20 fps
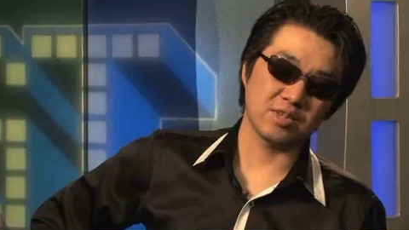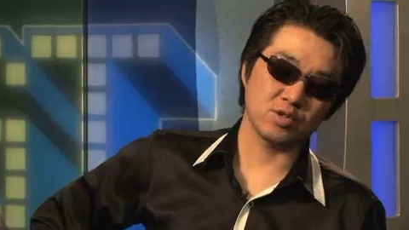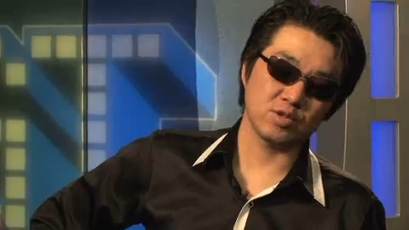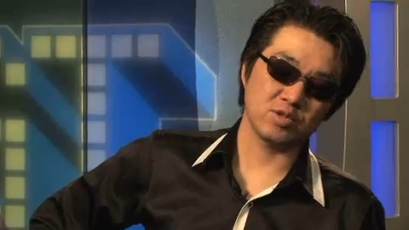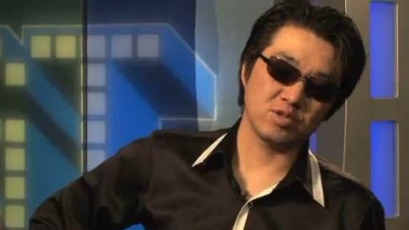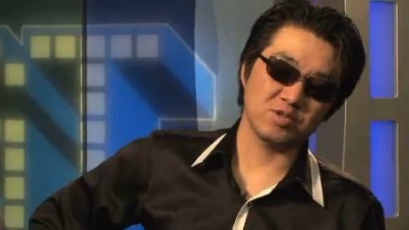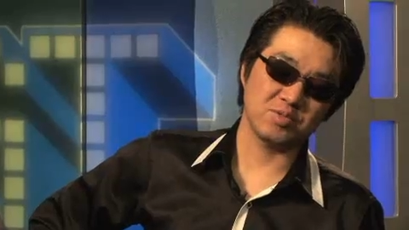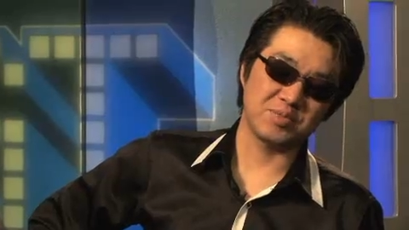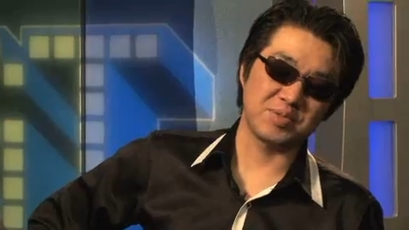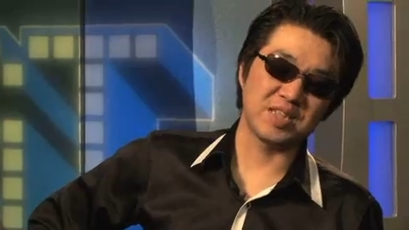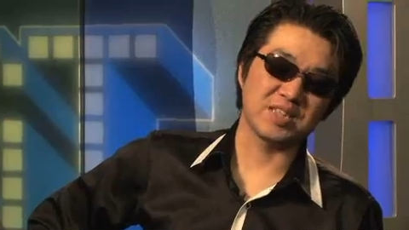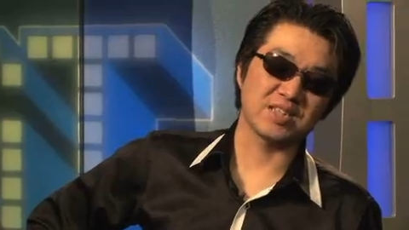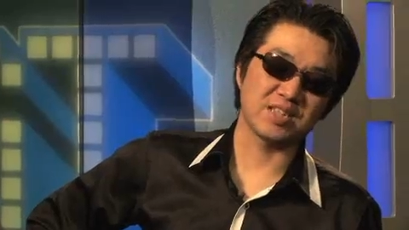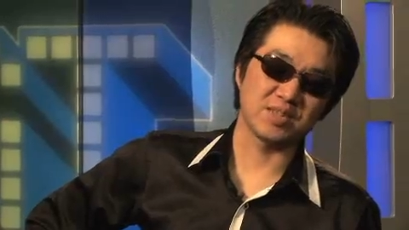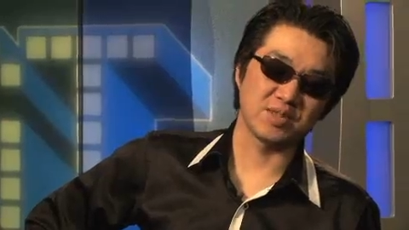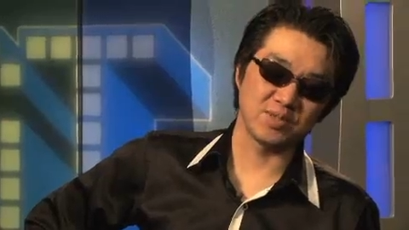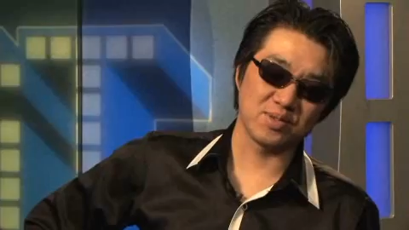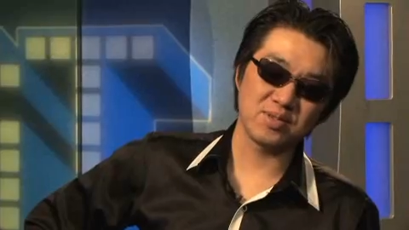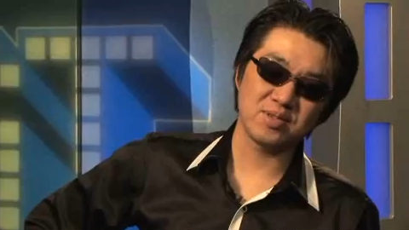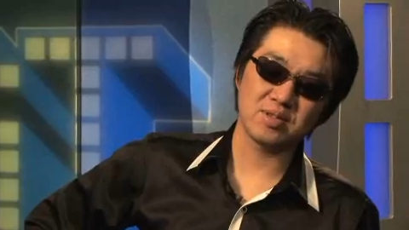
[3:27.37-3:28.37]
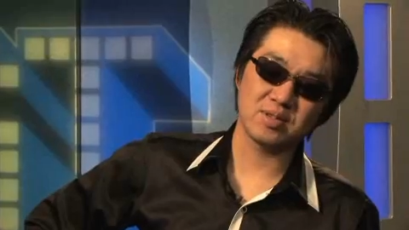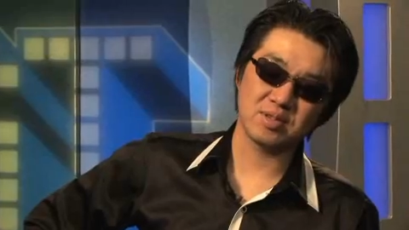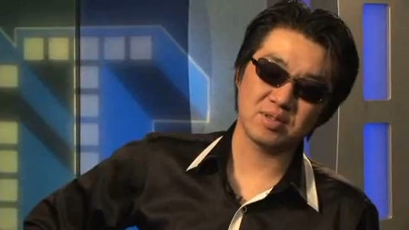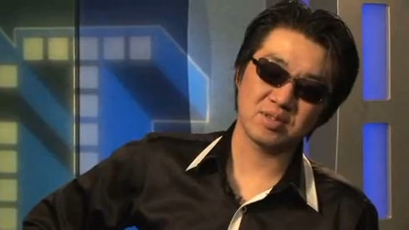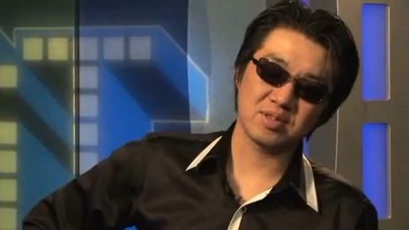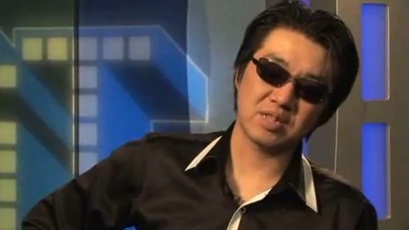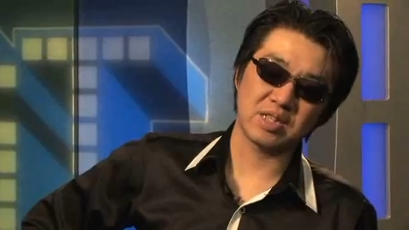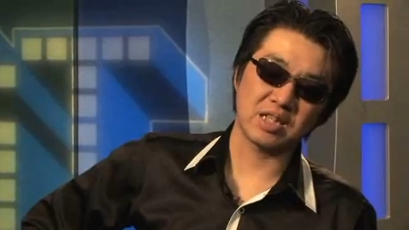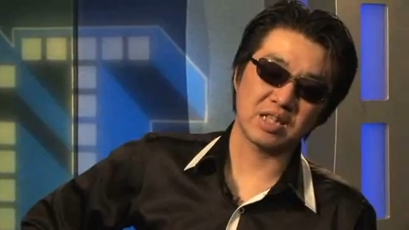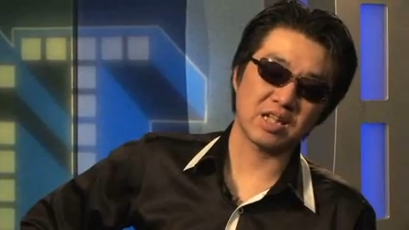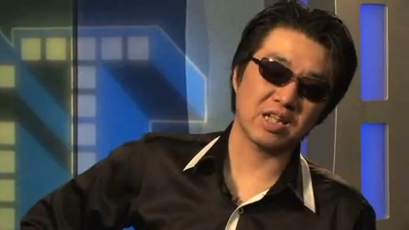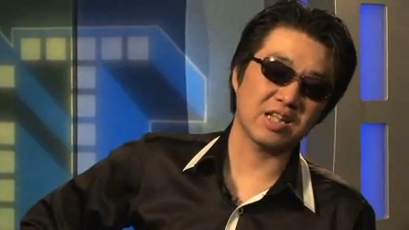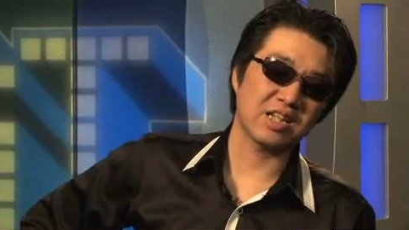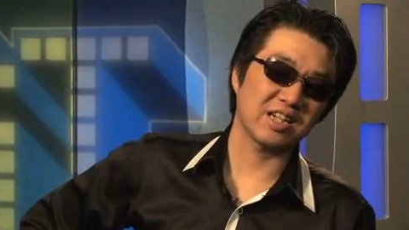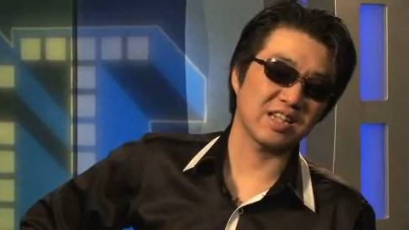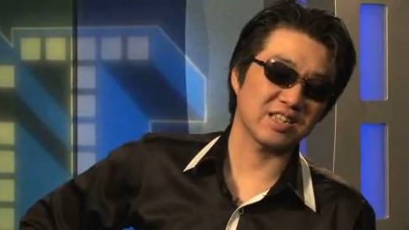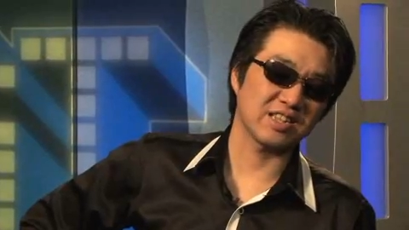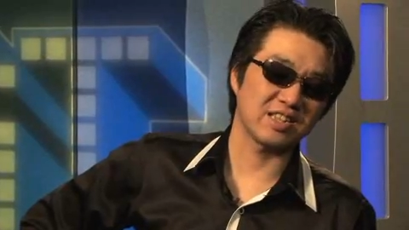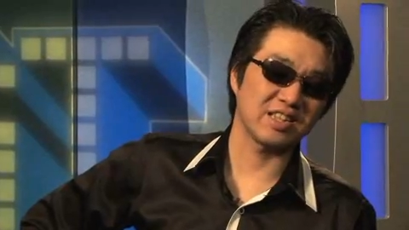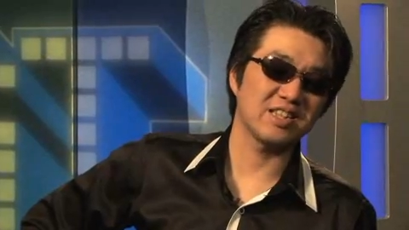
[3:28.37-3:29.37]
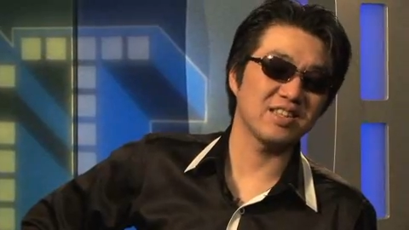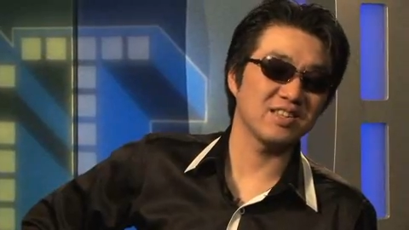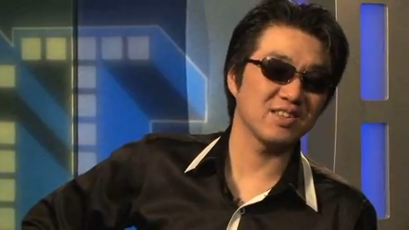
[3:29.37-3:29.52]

So I hope that you guys can just